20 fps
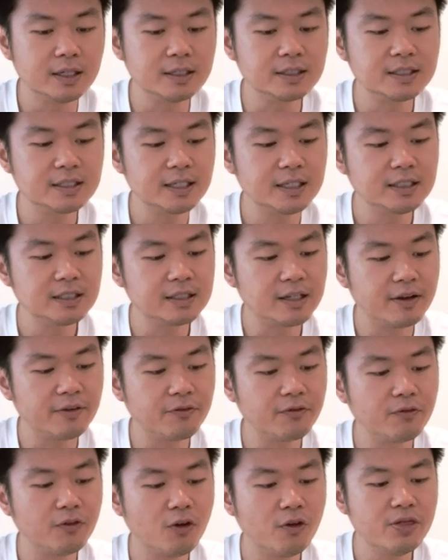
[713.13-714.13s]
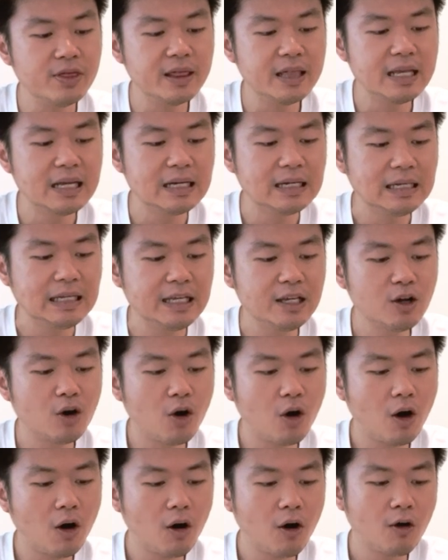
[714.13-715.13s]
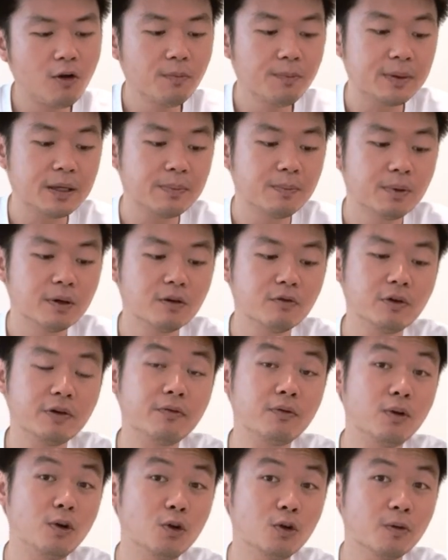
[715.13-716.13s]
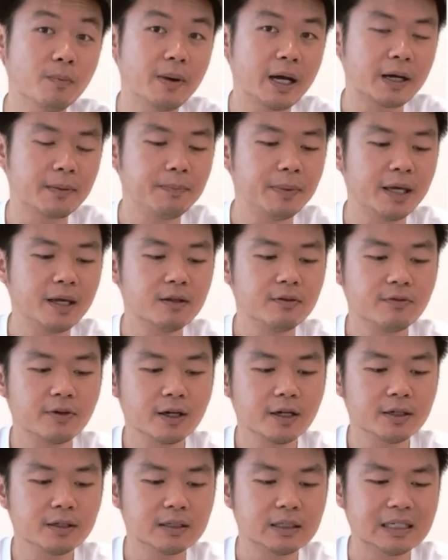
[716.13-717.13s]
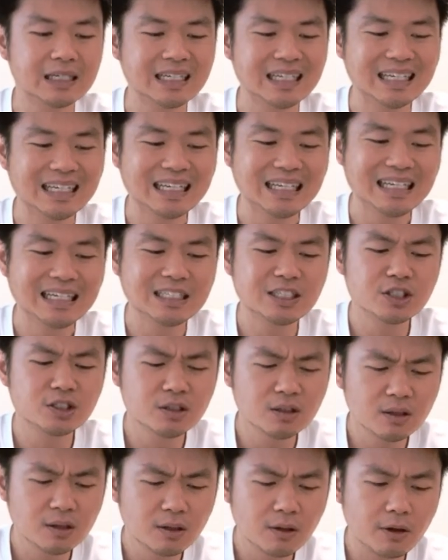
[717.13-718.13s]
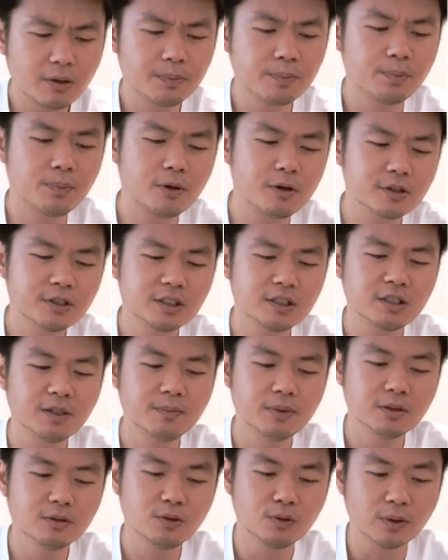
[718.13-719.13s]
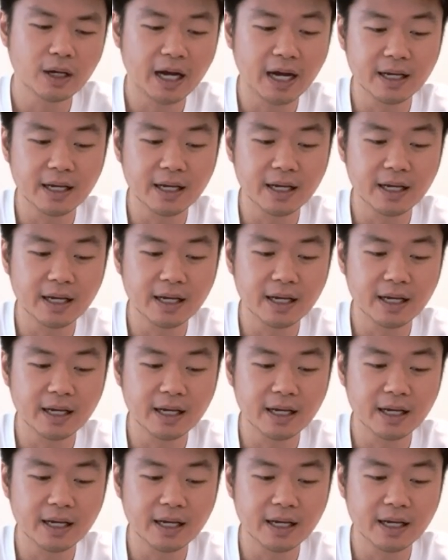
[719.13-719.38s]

It says that for nearly all people with low back pain, right, it is not possible to